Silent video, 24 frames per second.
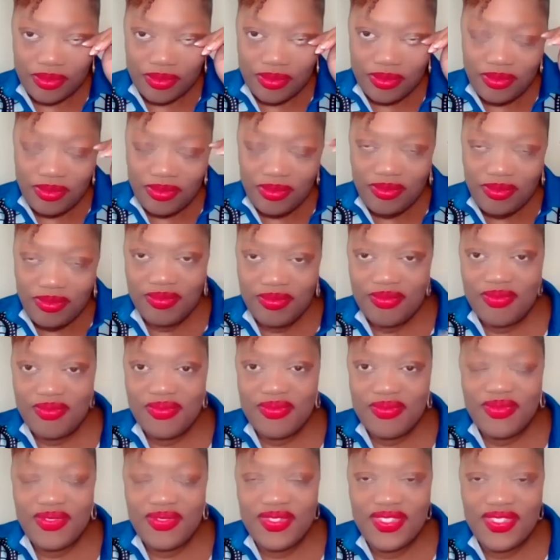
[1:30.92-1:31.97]

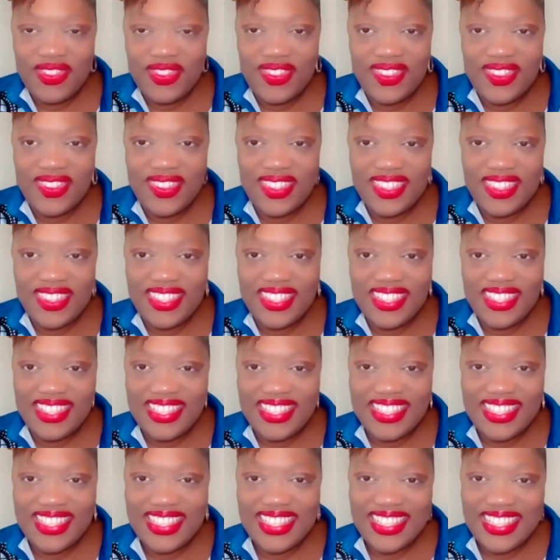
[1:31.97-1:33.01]

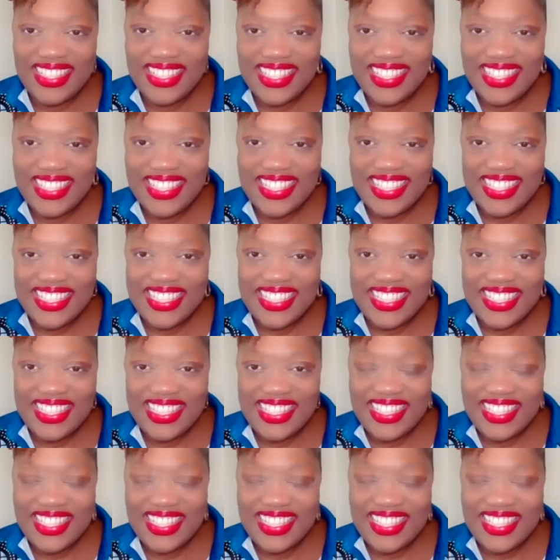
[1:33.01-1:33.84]
[no speech]